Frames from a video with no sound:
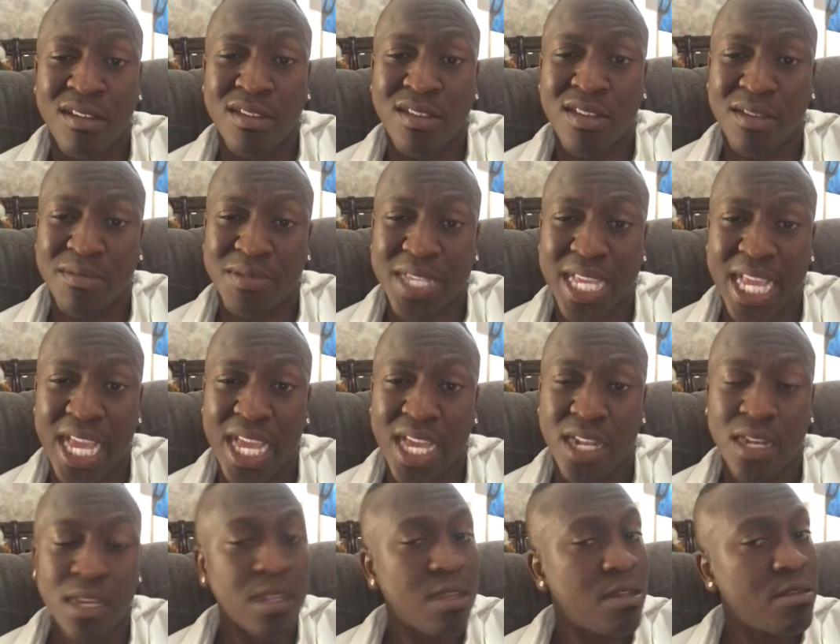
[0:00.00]
you know what I'm
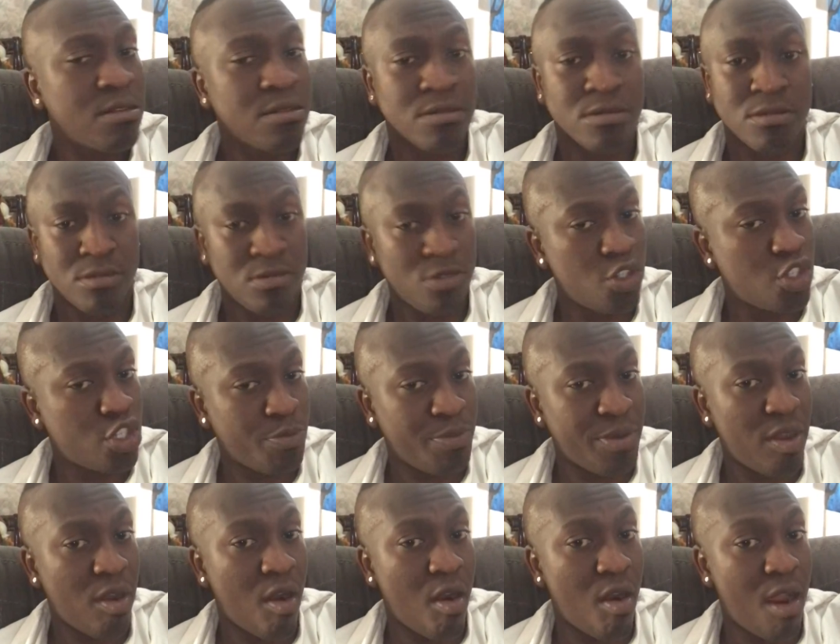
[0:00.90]
saying? You should
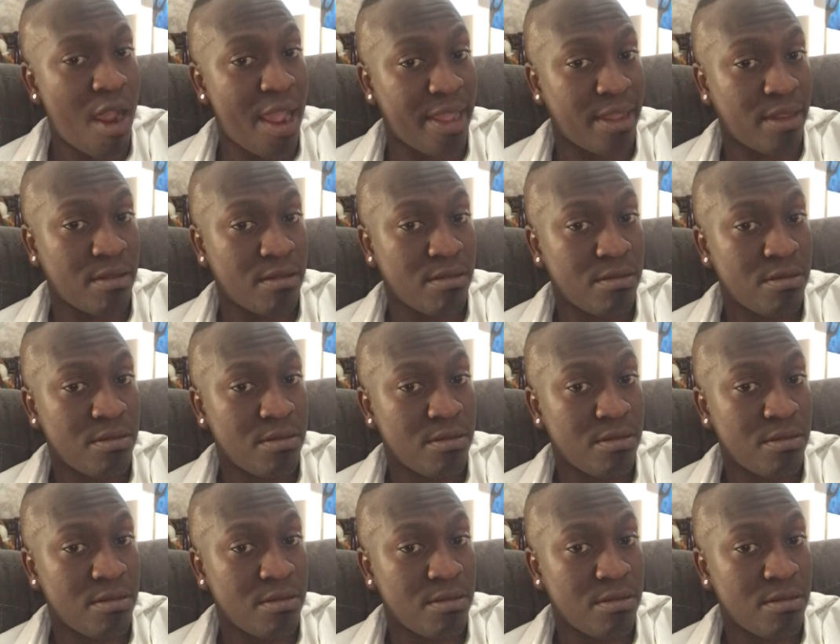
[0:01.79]
be all right.